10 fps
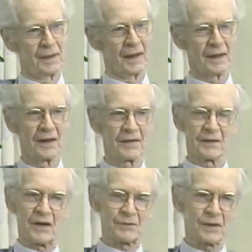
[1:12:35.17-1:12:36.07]
And I
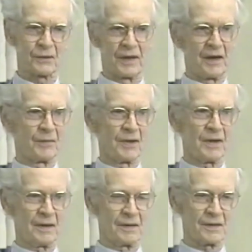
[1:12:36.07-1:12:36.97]
think that's what grammar
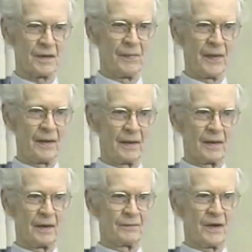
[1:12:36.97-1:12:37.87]
is.
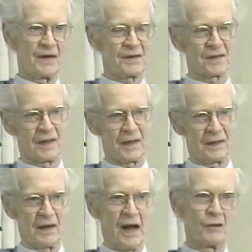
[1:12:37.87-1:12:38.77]
If I
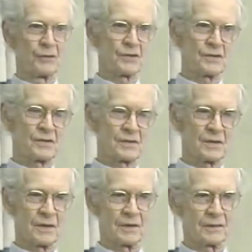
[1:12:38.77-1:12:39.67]
say house,
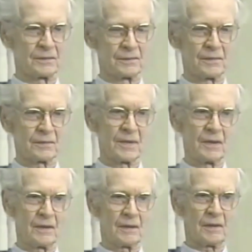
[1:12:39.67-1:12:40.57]
uh,
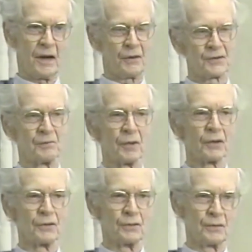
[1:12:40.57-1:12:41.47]
house
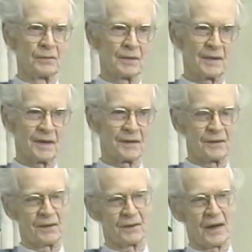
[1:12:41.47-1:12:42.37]
blue, I
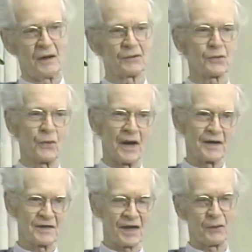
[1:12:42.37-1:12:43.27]
don't know, house white
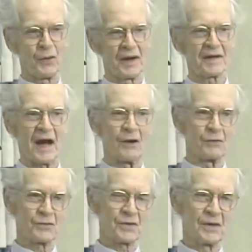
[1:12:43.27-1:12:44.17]
instead of white
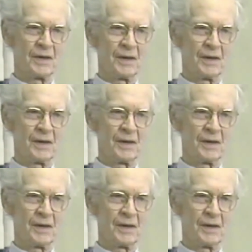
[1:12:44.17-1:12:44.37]
house,